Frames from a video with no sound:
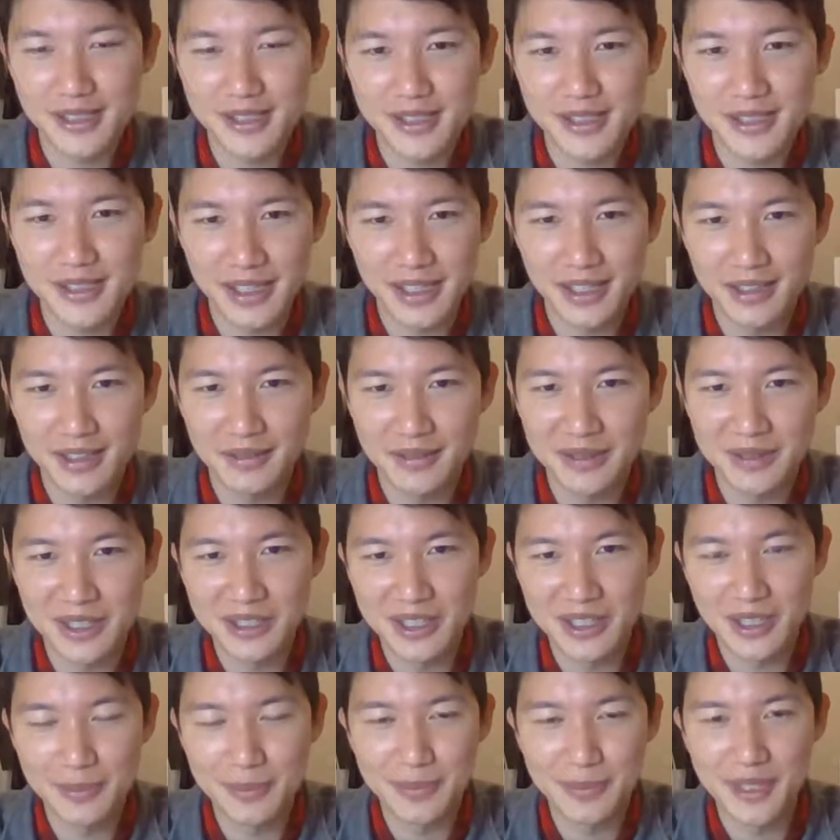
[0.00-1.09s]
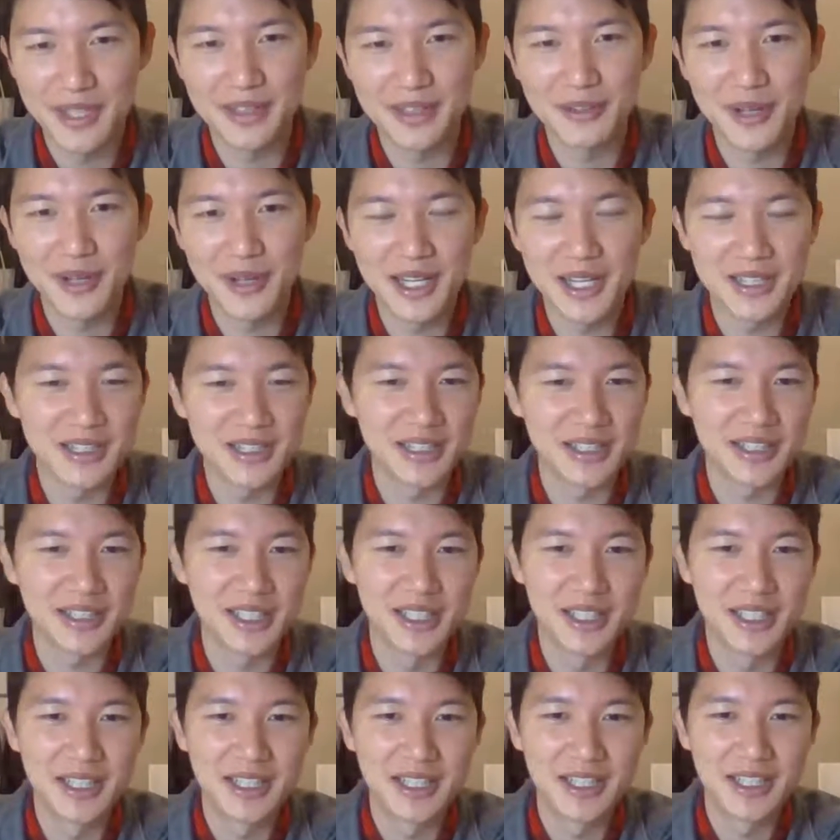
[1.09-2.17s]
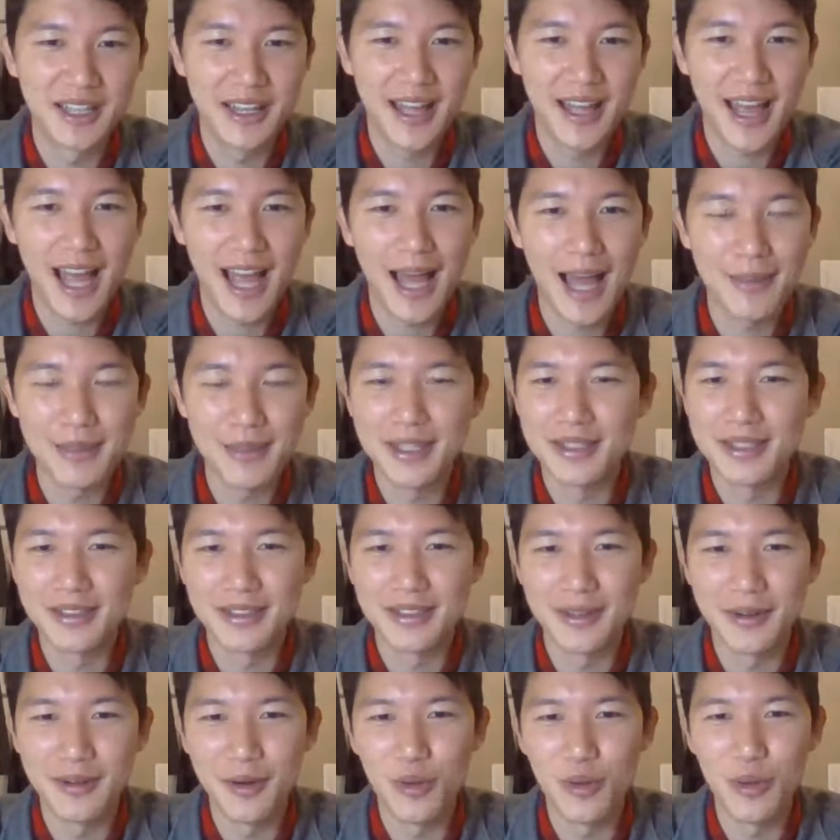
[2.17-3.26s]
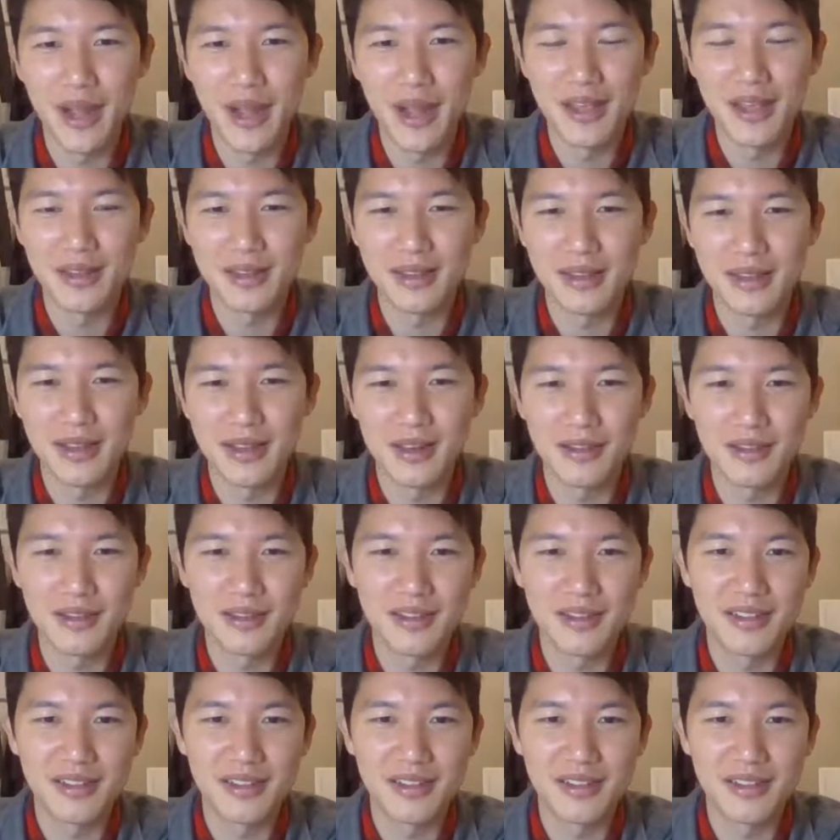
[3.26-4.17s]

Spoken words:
It's like a deeply ingrained habit, a way that